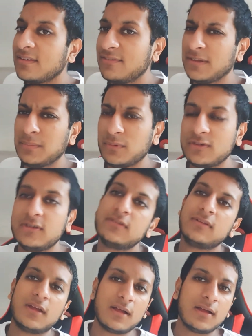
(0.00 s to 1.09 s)
film, which is
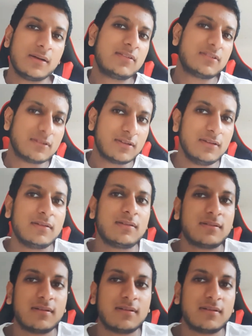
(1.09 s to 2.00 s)
which is a good